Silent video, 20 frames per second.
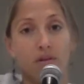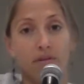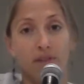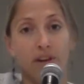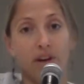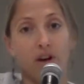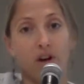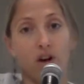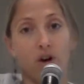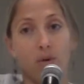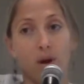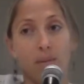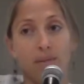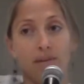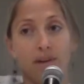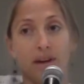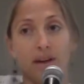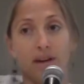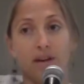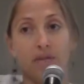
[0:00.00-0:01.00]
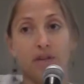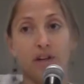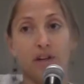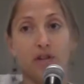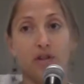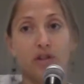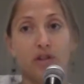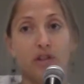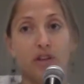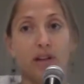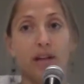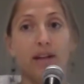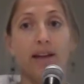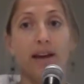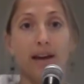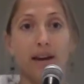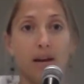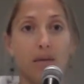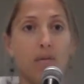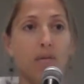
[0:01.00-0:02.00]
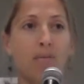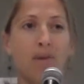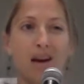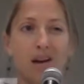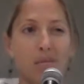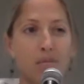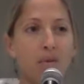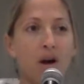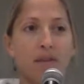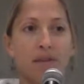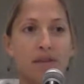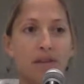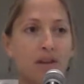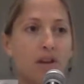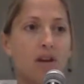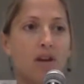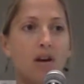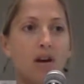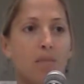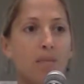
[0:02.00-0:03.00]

via our website if you're interested in getting a um, month,